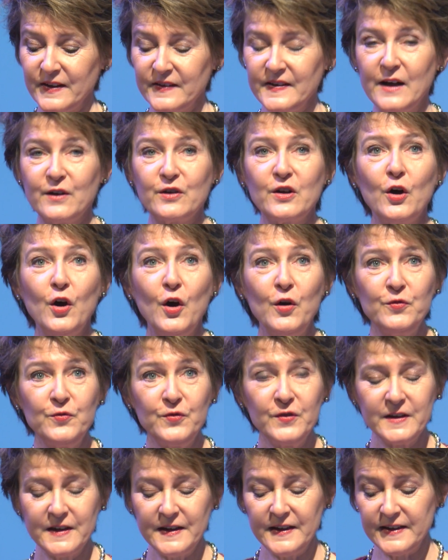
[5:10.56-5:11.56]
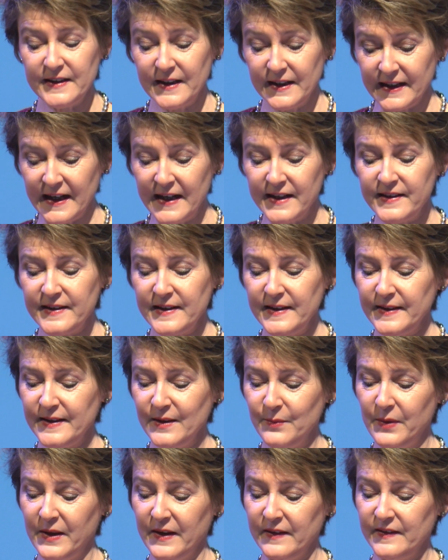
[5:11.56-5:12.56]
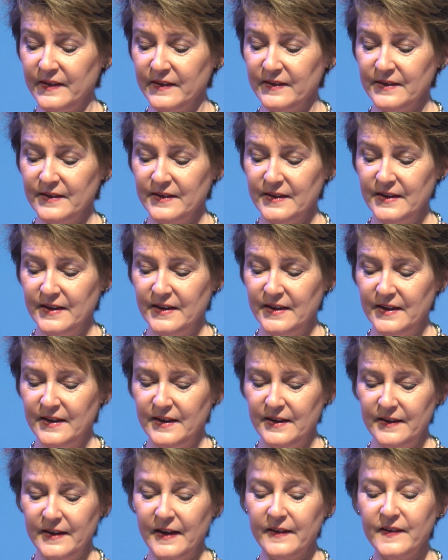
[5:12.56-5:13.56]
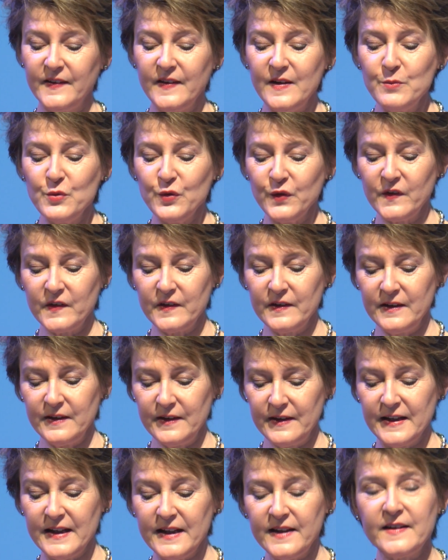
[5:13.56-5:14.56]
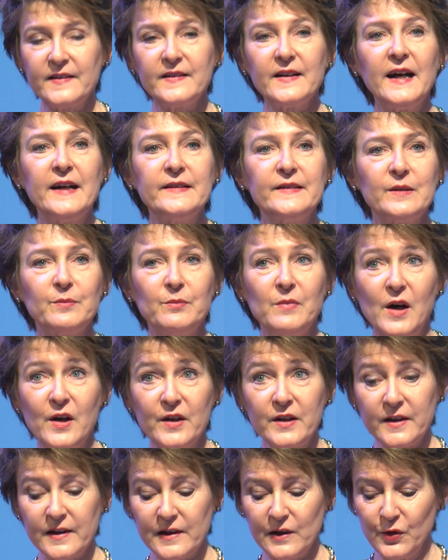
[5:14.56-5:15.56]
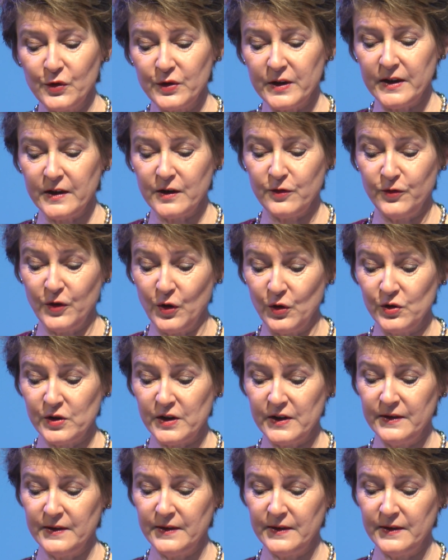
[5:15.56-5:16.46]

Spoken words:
is taken, for example, on whether a canton should be in charge of Olympic Games.